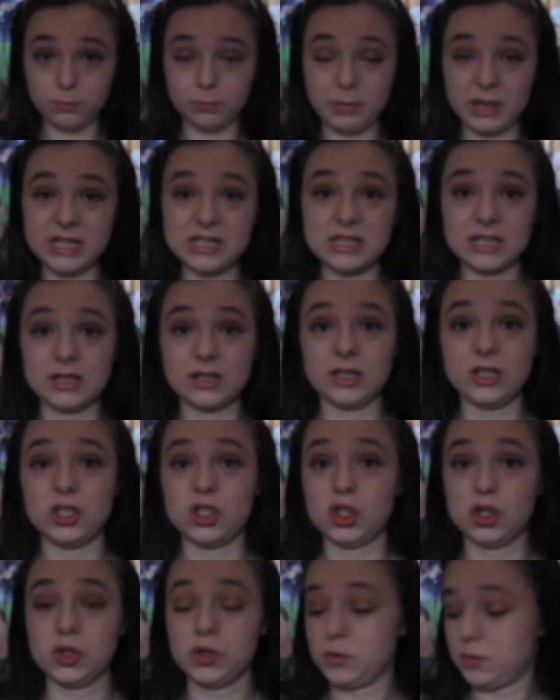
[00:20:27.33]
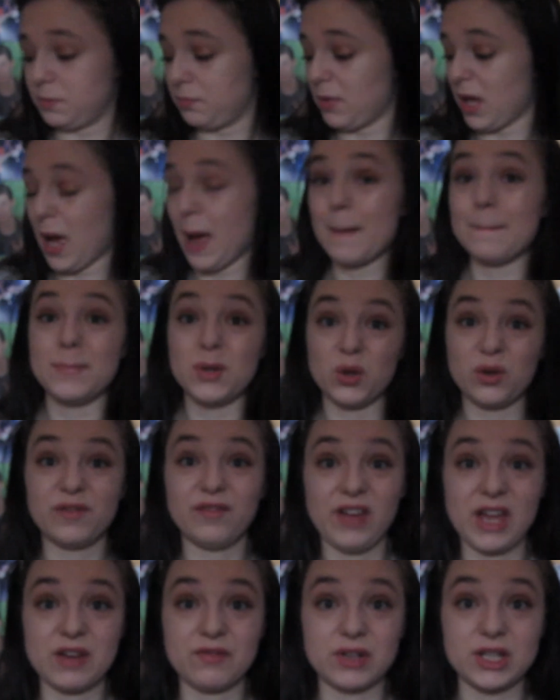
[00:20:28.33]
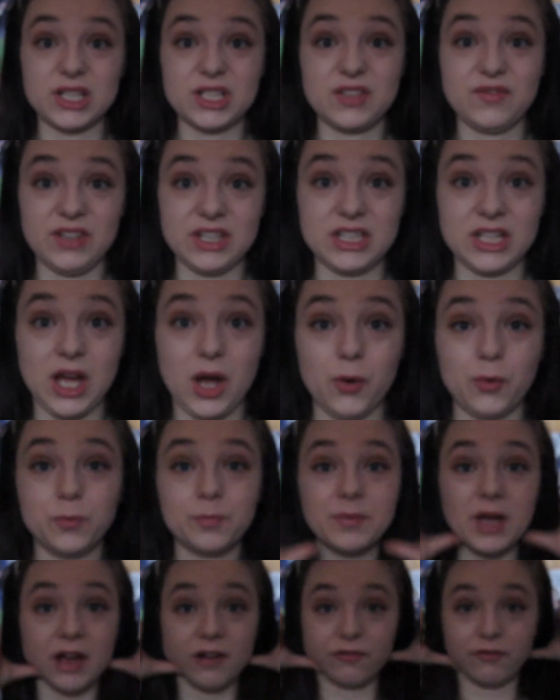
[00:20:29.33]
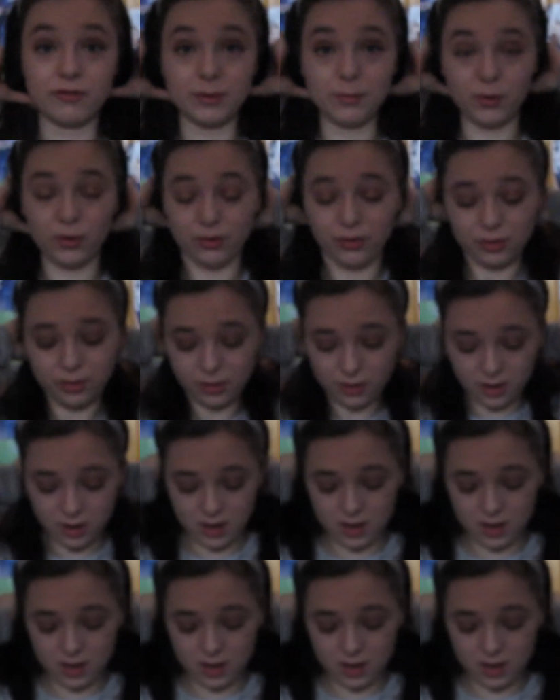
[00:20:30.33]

basically just a book favourites video every month.